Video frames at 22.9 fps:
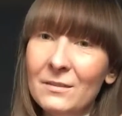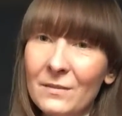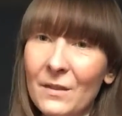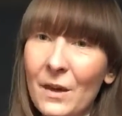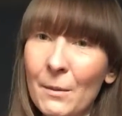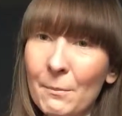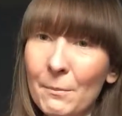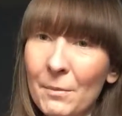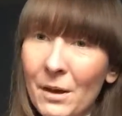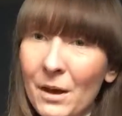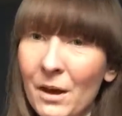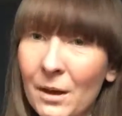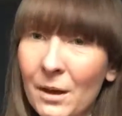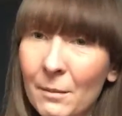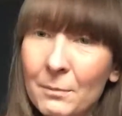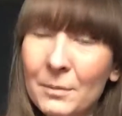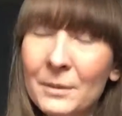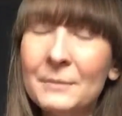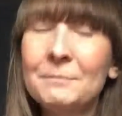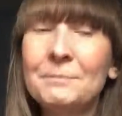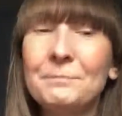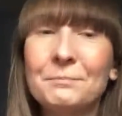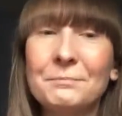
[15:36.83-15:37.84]
thumb up,
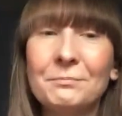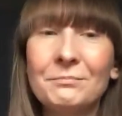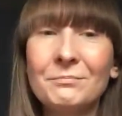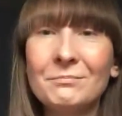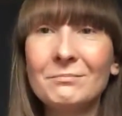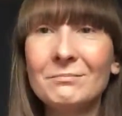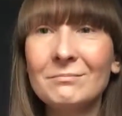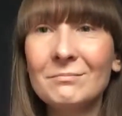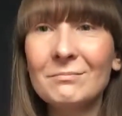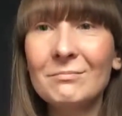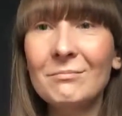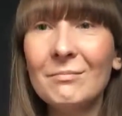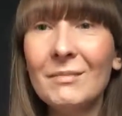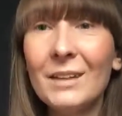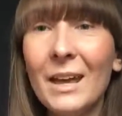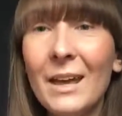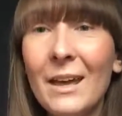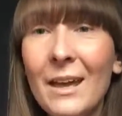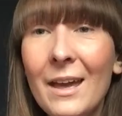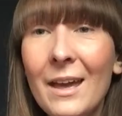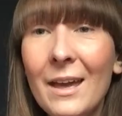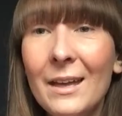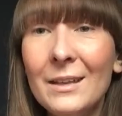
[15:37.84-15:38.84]

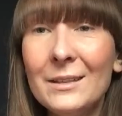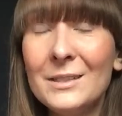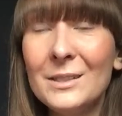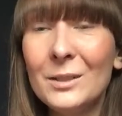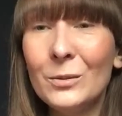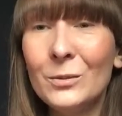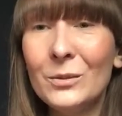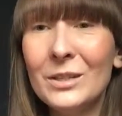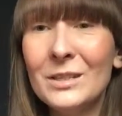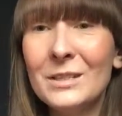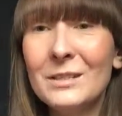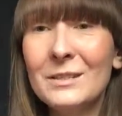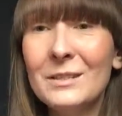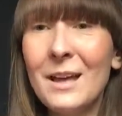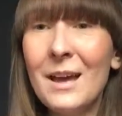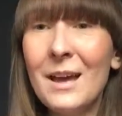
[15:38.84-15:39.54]
and see you next